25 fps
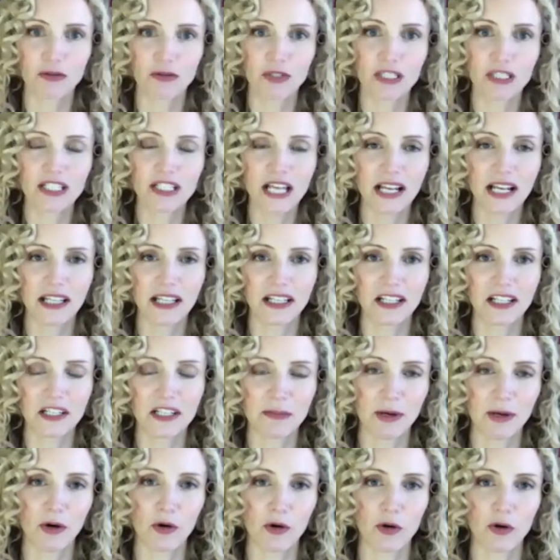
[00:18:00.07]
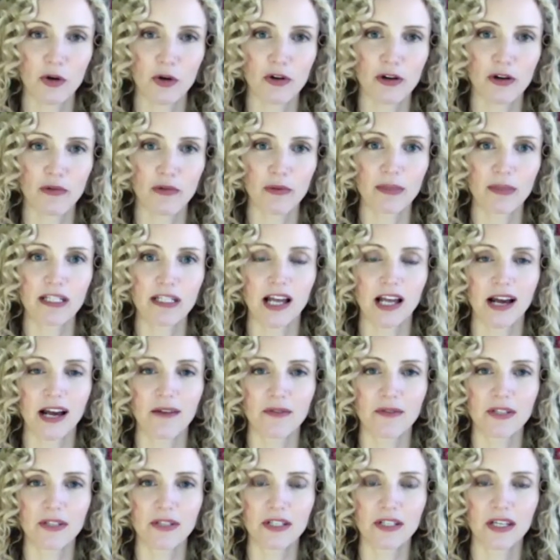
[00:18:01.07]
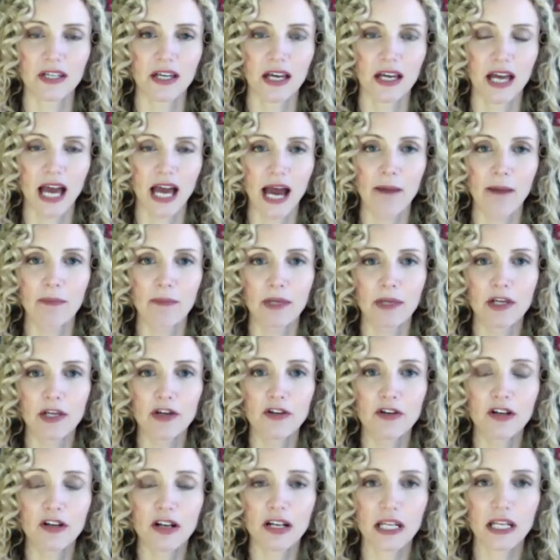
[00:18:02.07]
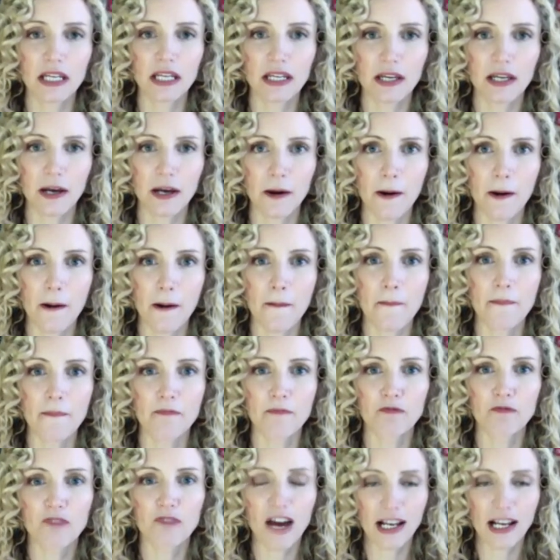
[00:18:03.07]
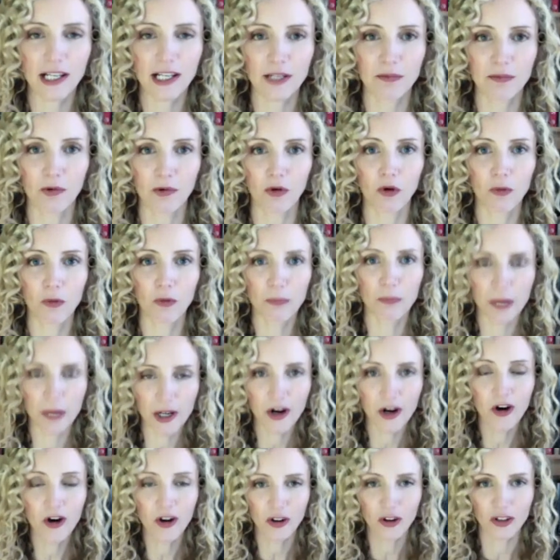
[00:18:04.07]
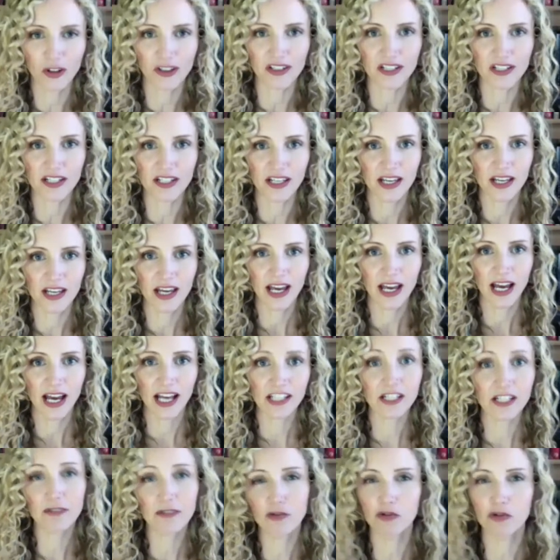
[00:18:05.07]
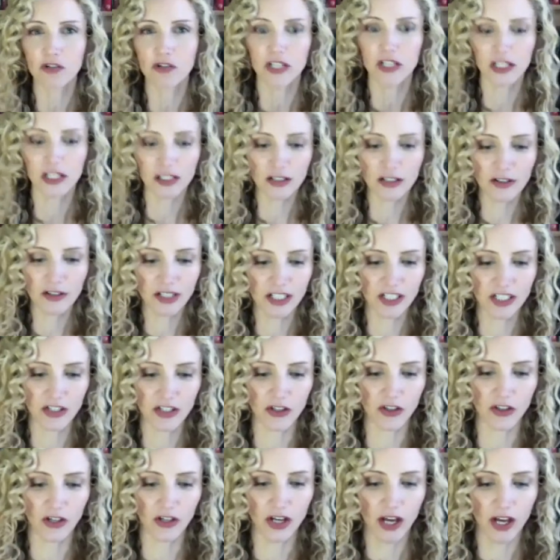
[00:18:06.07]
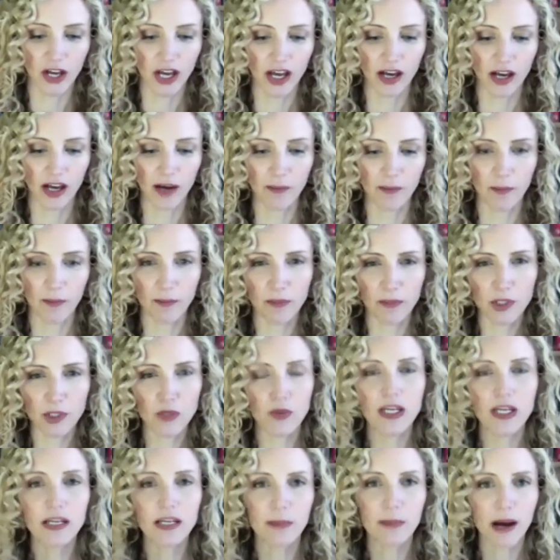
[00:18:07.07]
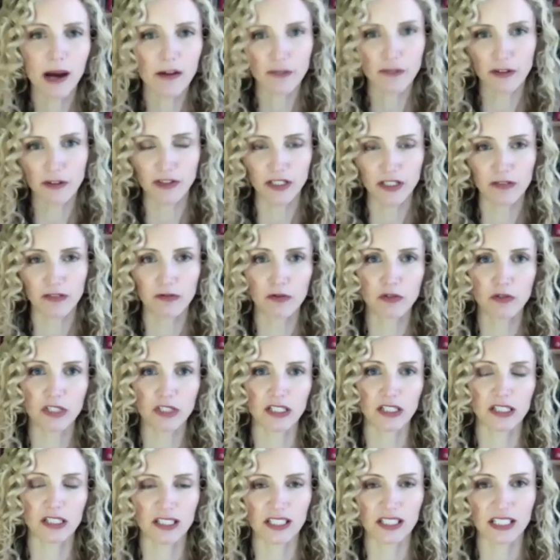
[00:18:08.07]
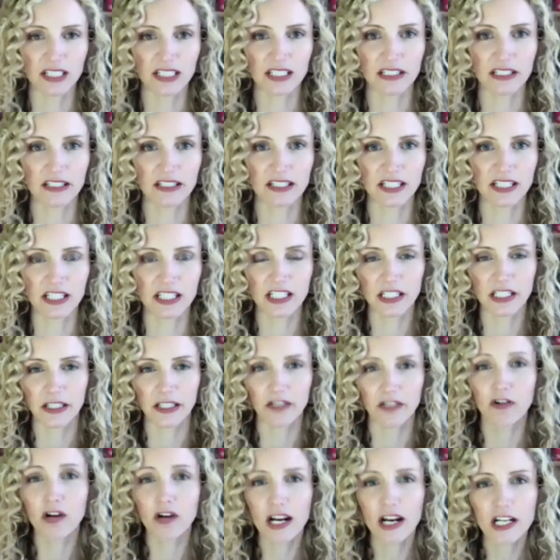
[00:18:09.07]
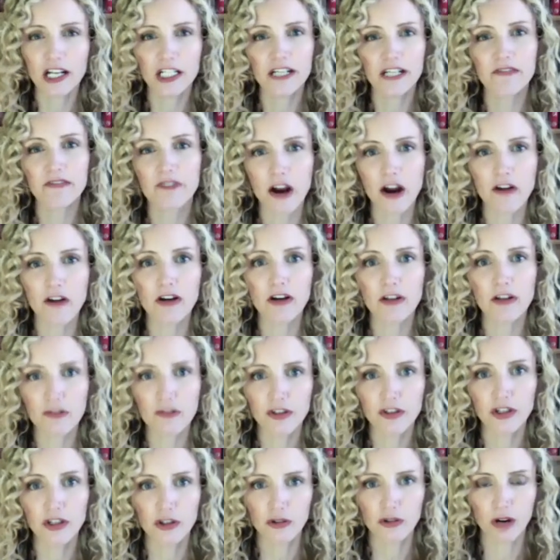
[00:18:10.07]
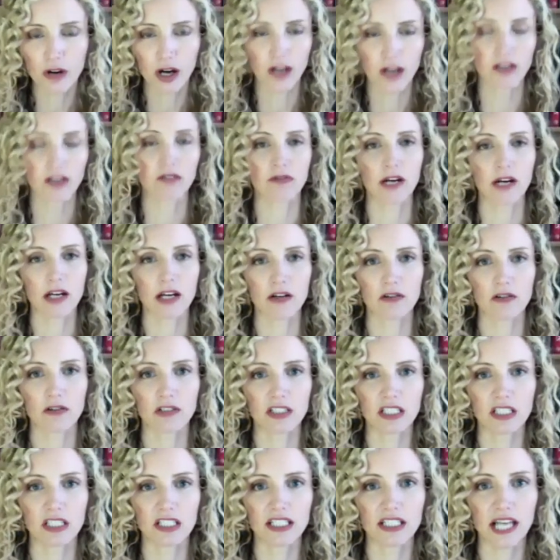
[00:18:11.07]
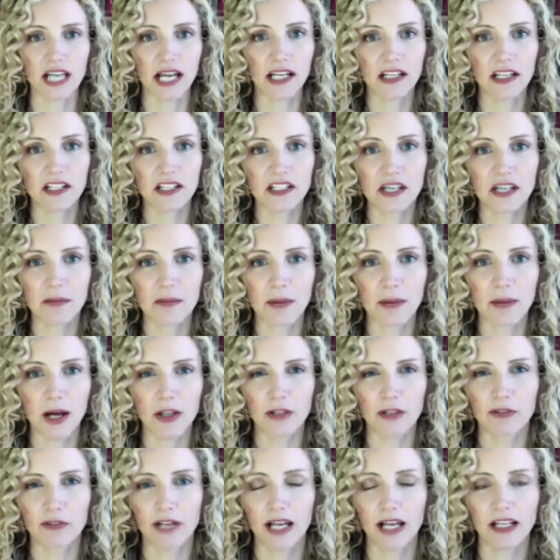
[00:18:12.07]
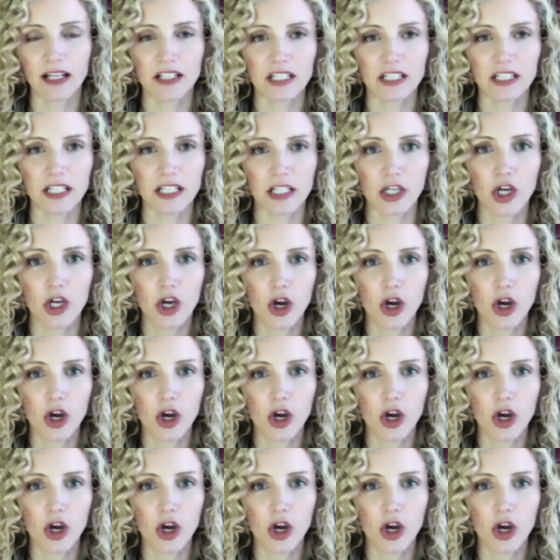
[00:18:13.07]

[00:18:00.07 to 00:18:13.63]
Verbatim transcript: to telling us about ordinary women's lives and peculiarly um, valuable because, as I've already alluded to, um, between about 1540 and 1660, there are actually very few other records that tell us about the reality